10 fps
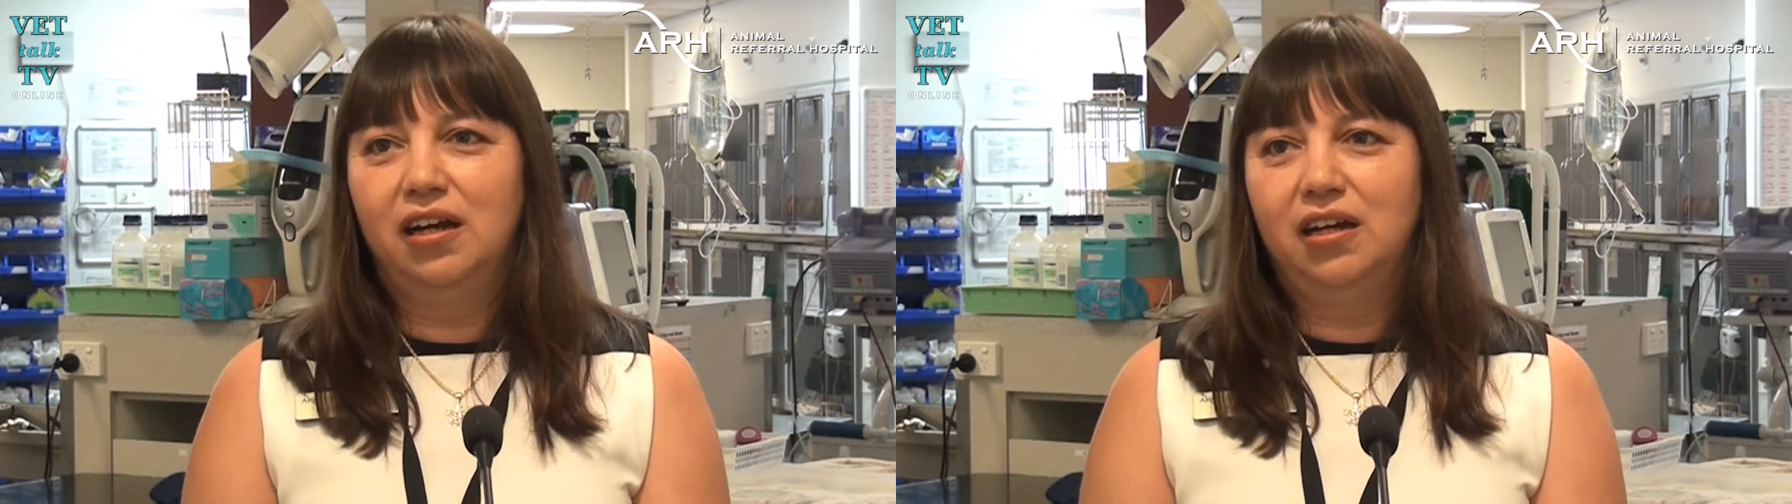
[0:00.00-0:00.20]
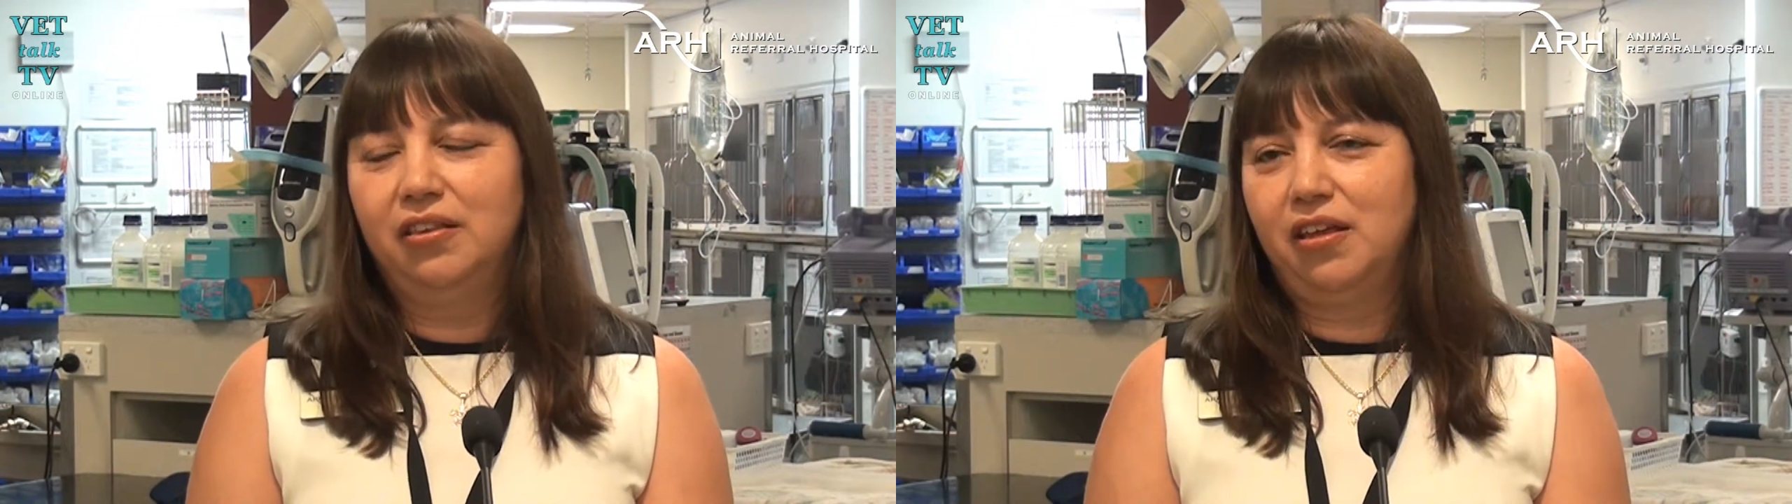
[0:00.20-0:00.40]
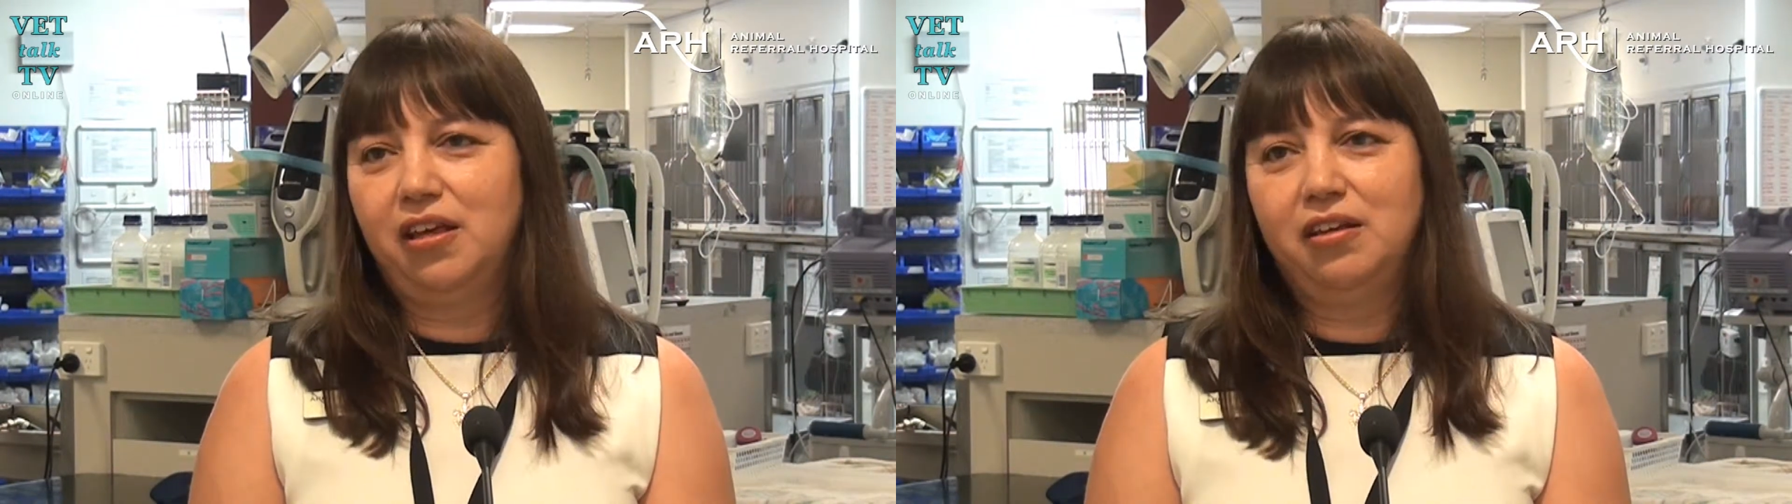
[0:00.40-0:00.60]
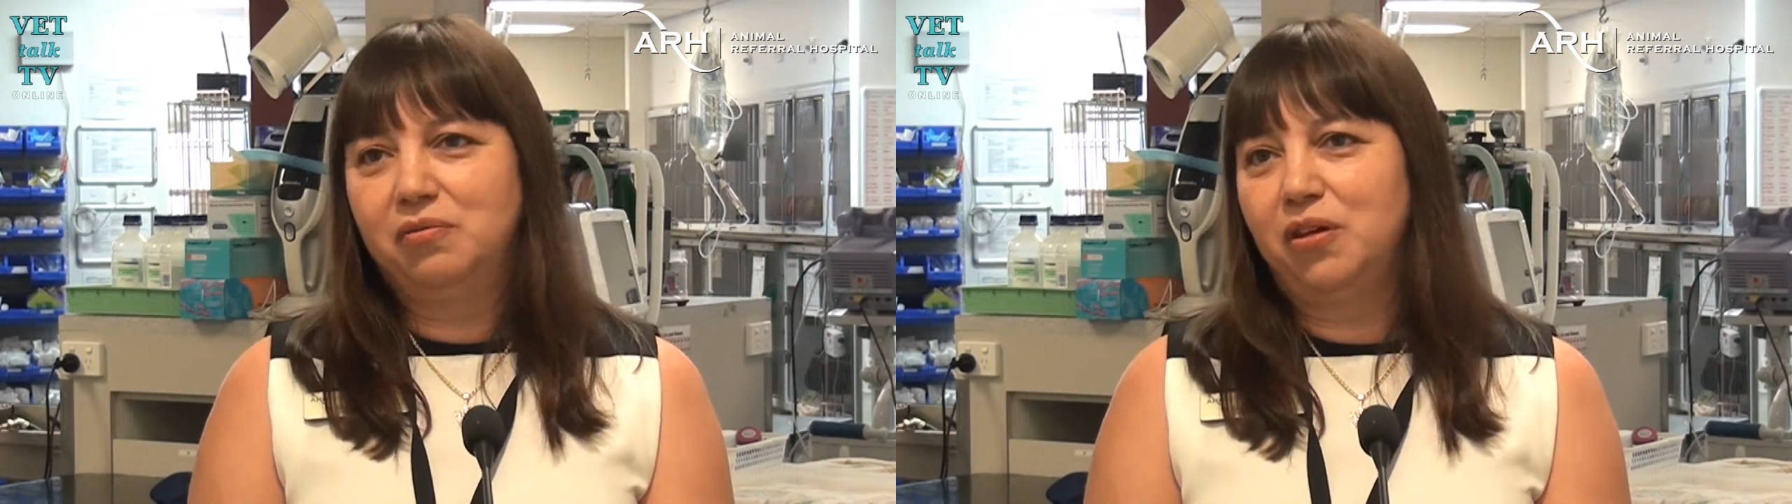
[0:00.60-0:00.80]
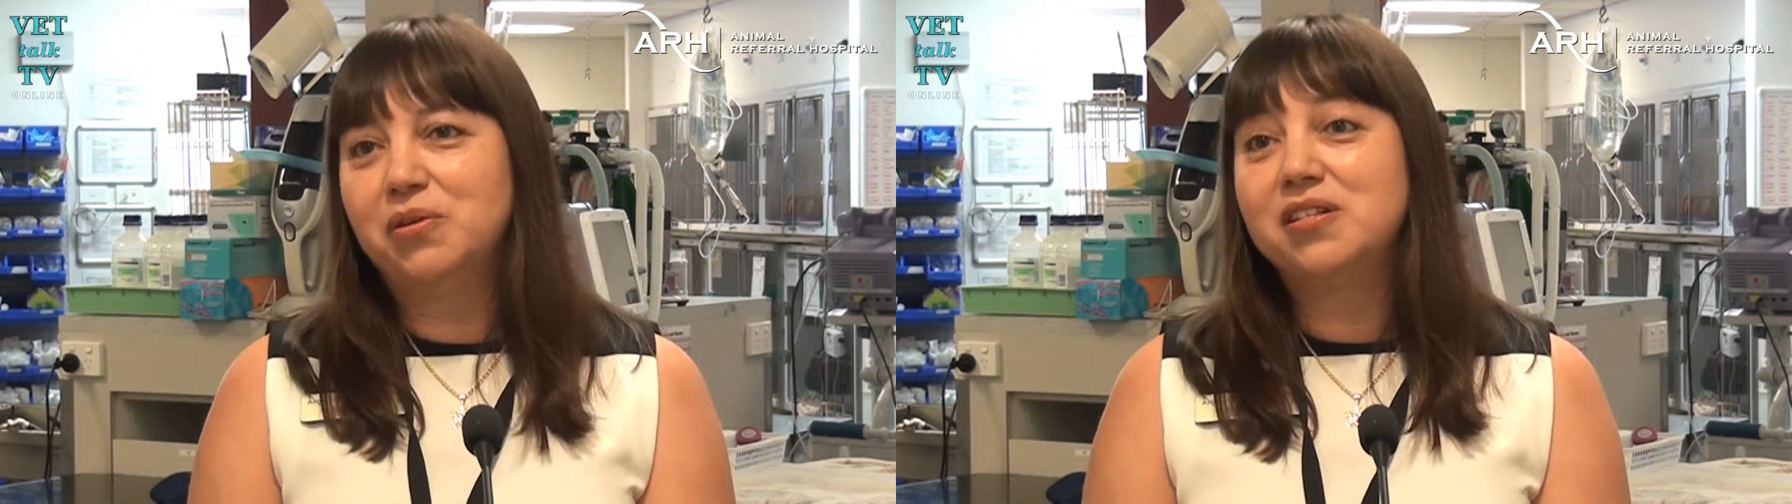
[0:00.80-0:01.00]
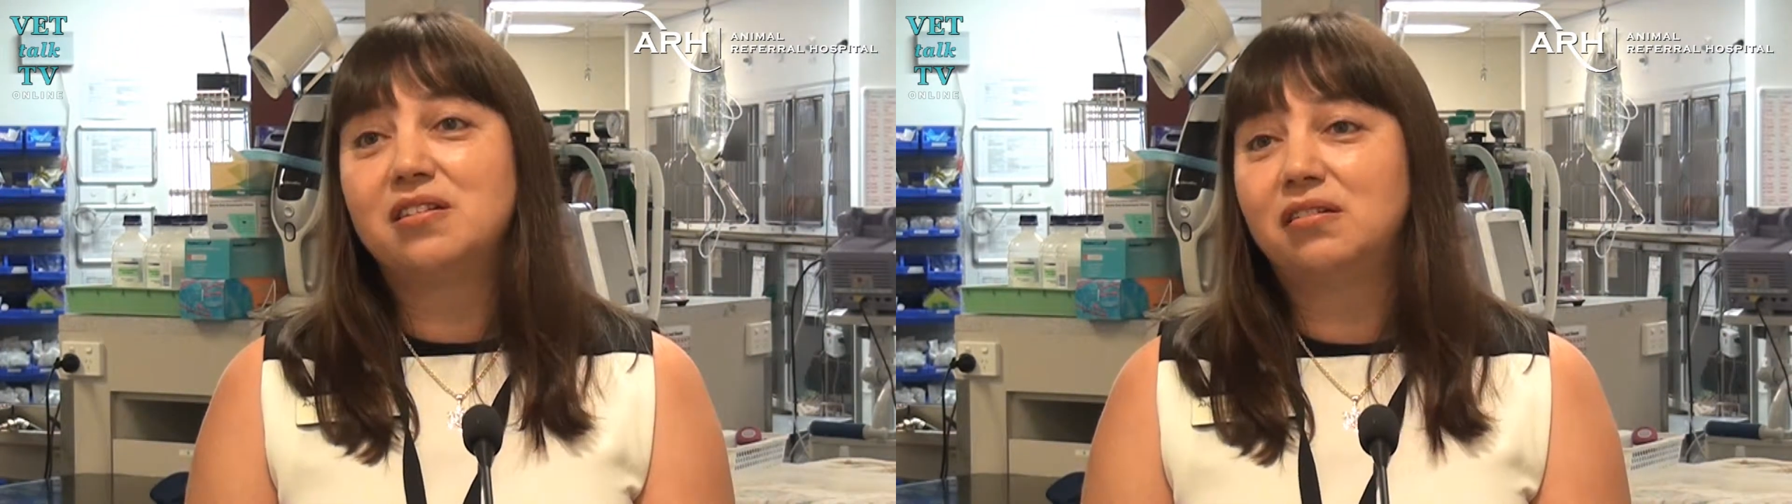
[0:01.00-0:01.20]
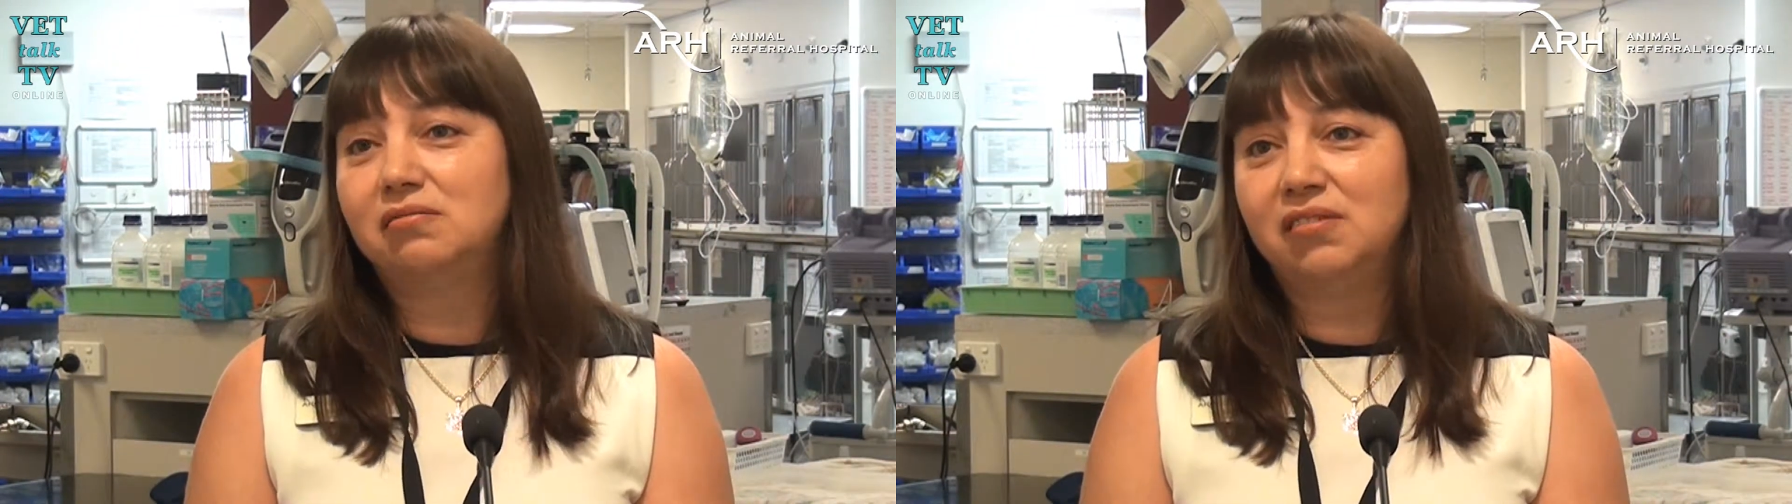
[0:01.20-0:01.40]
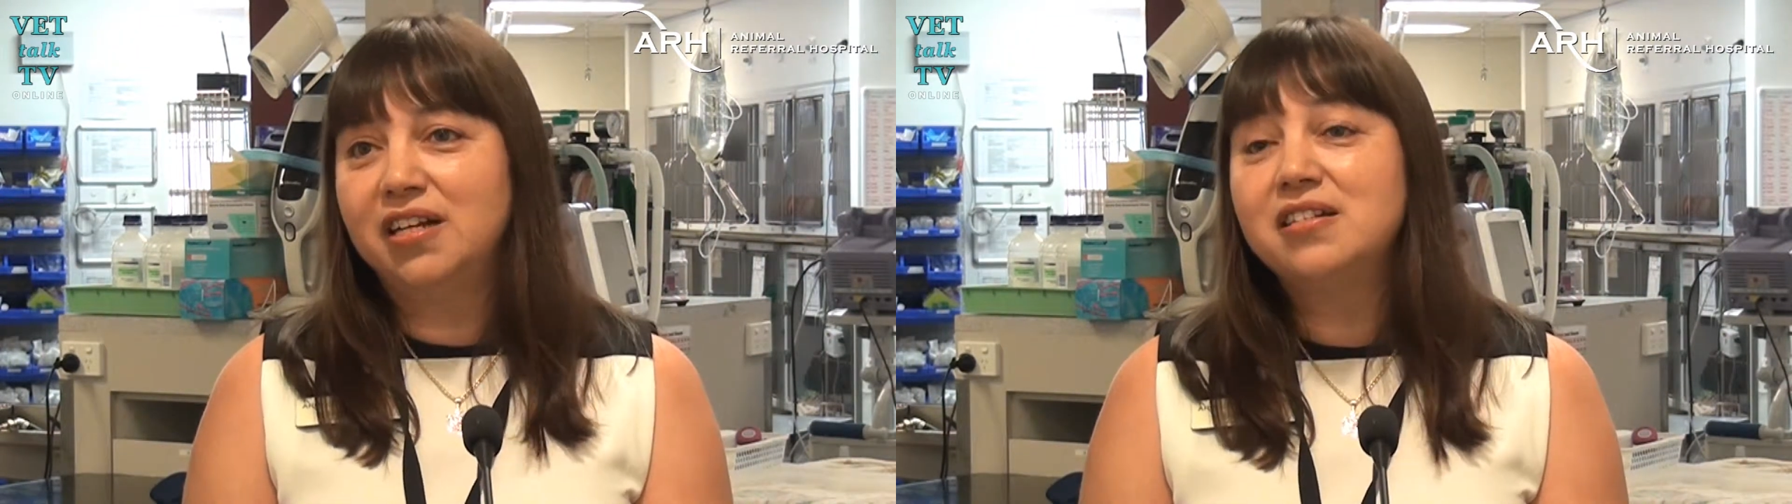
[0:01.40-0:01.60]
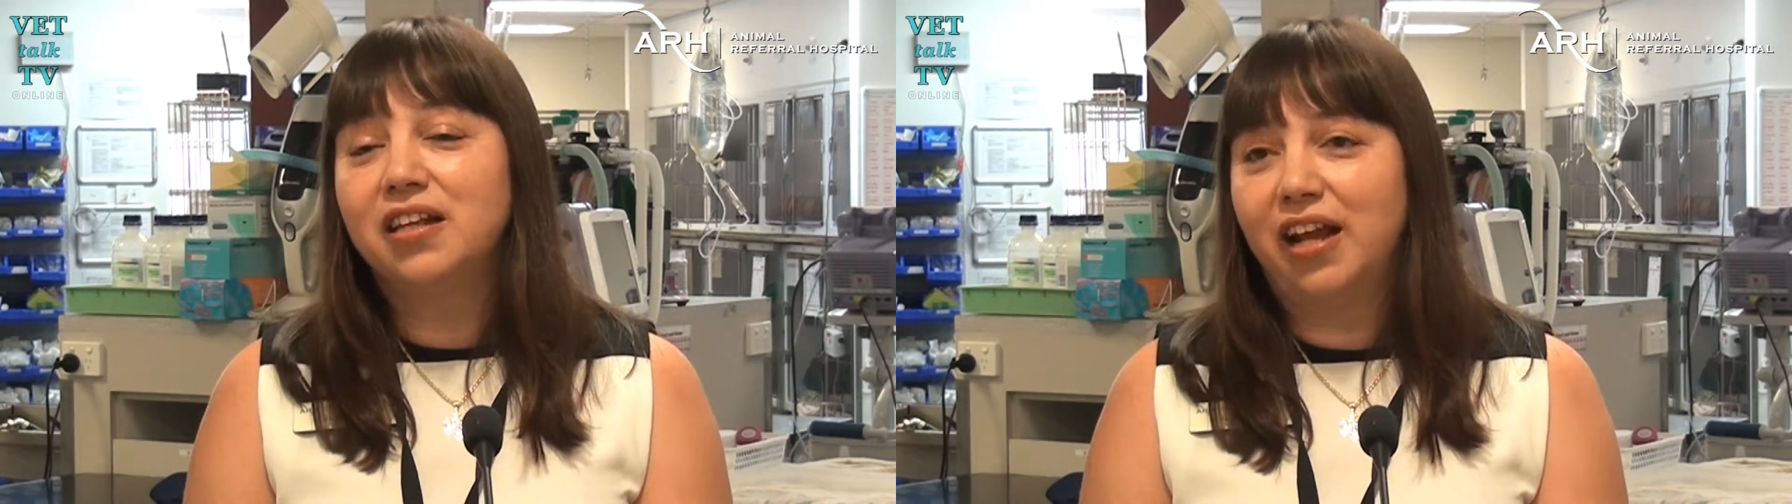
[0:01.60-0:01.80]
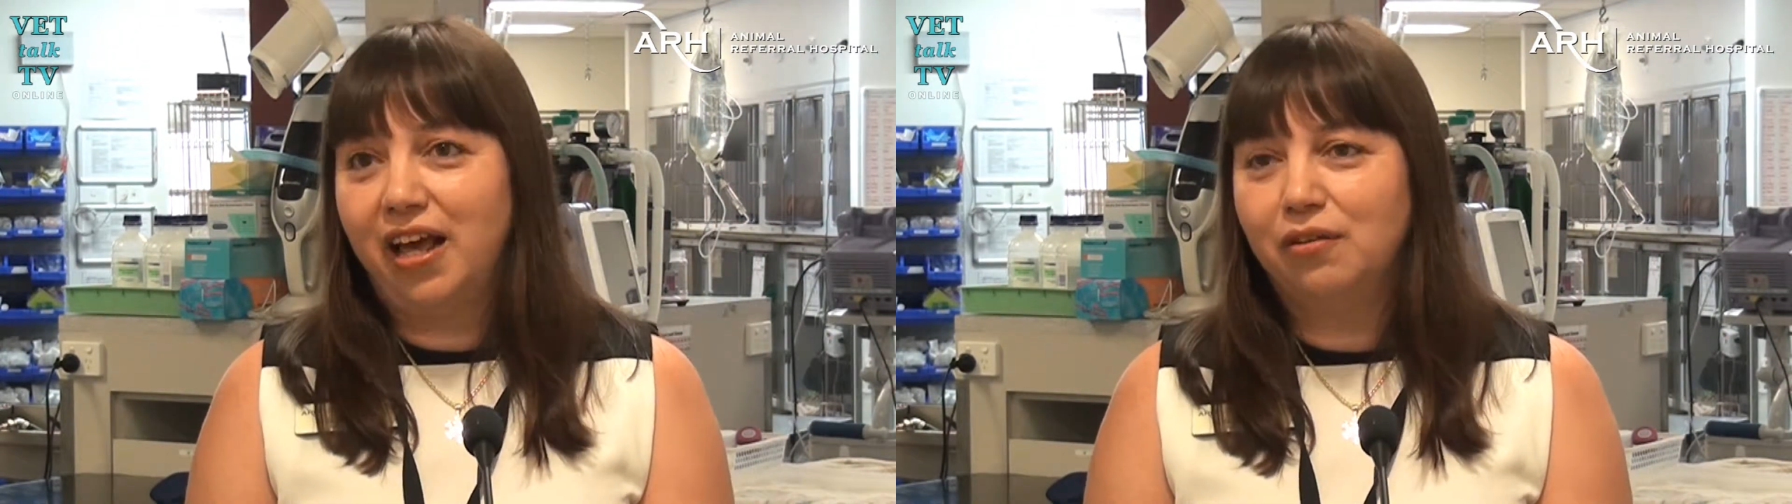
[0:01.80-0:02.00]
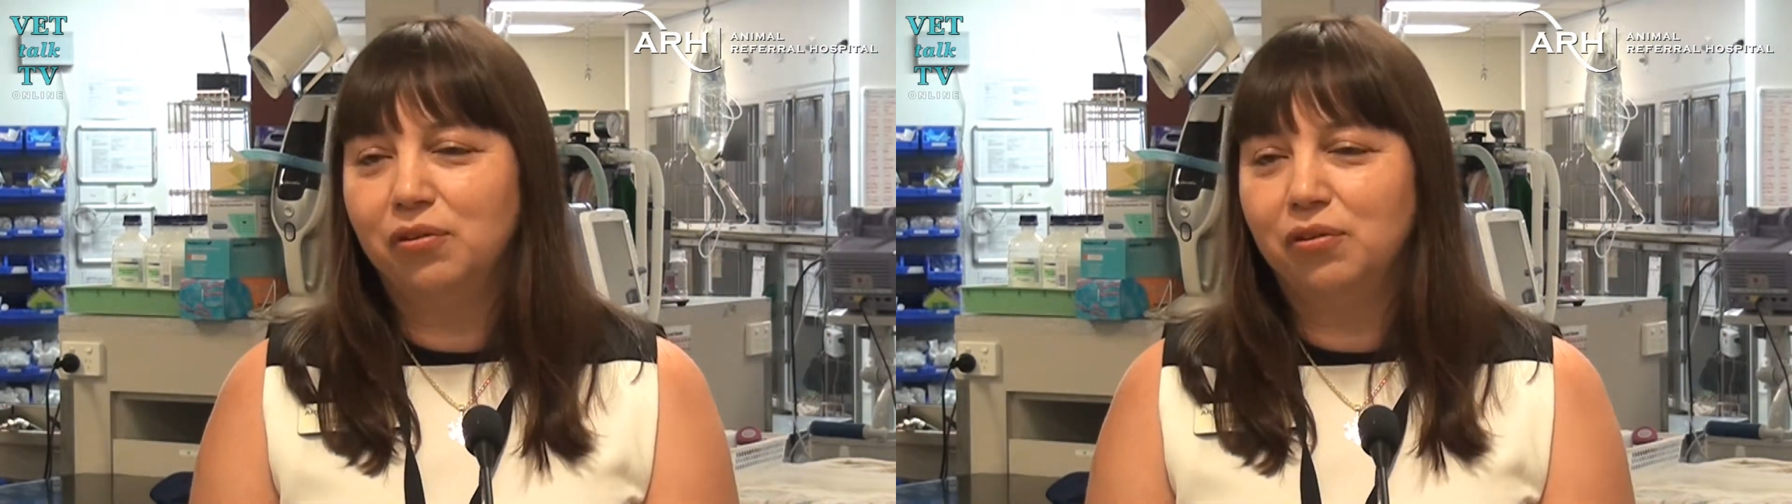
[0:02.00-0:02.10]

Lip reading: there was less than a